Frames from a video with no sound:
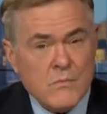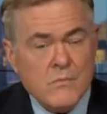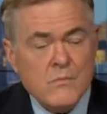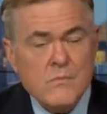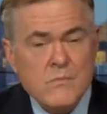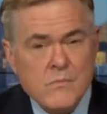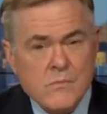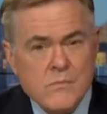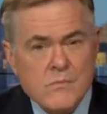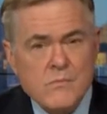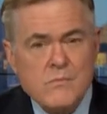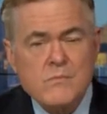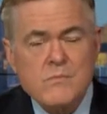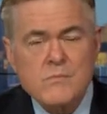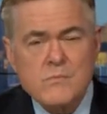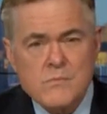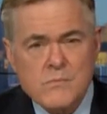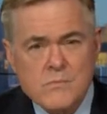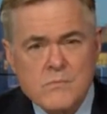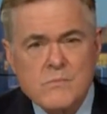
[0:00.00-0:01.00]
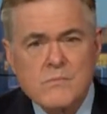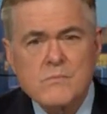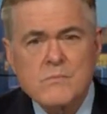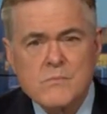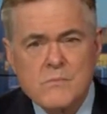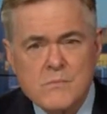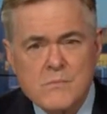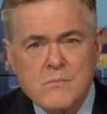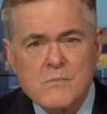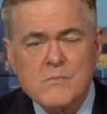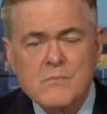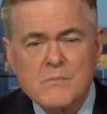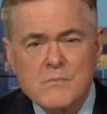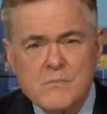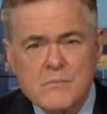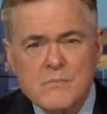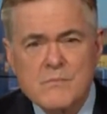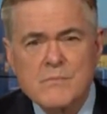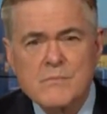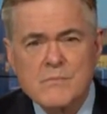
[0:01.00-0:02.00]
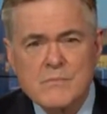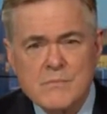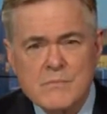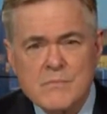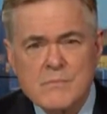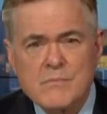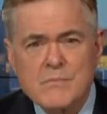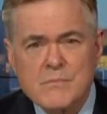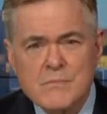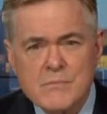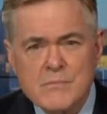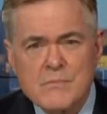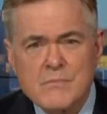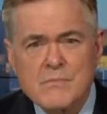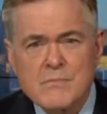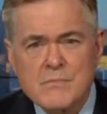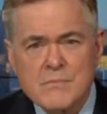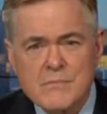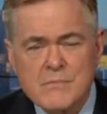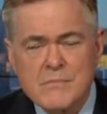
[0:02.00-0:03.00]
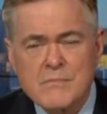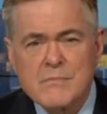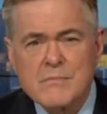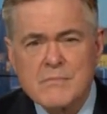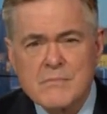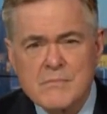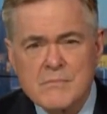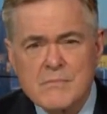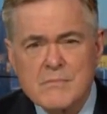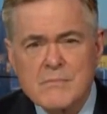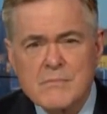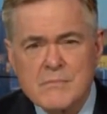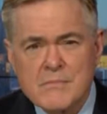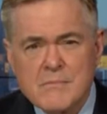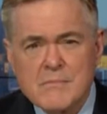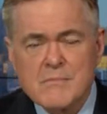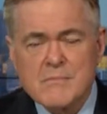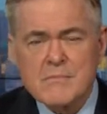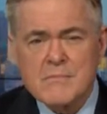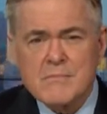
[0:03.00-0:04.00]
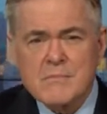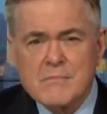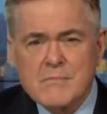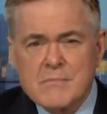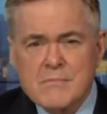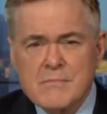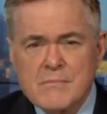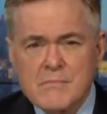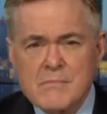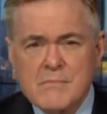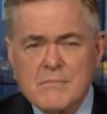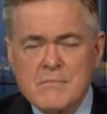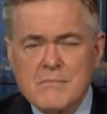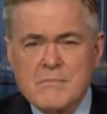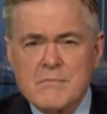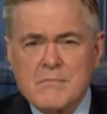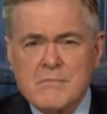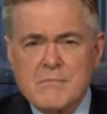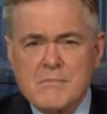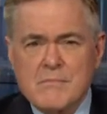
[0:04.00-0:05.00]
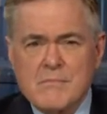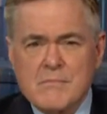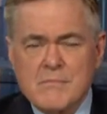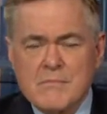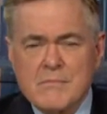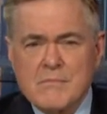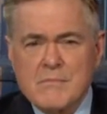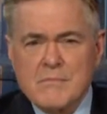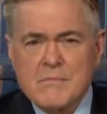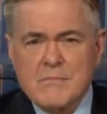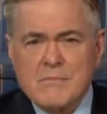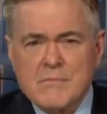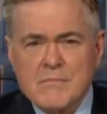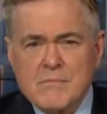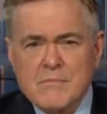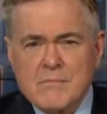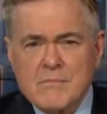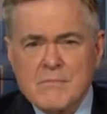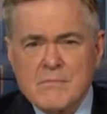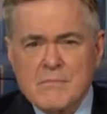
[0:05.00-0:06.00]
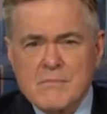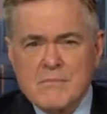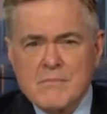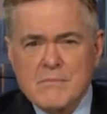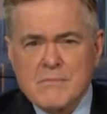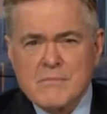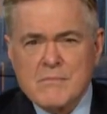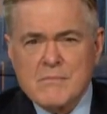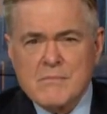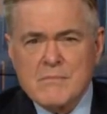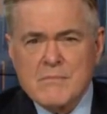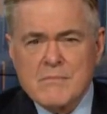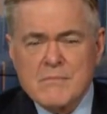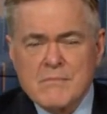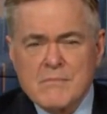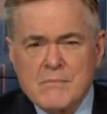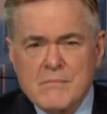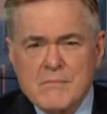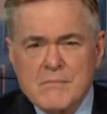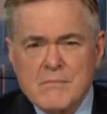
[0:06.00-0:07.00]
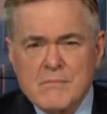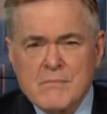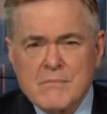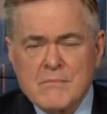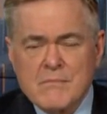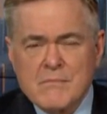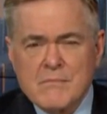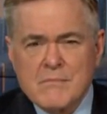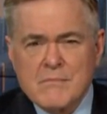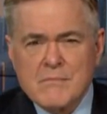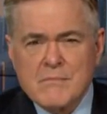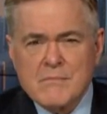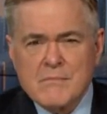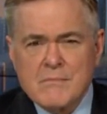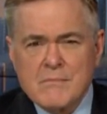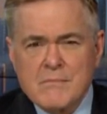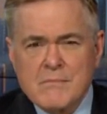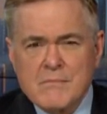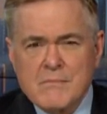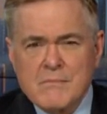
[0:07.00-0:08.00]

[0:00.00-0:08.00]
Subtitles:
The person shown says nothing.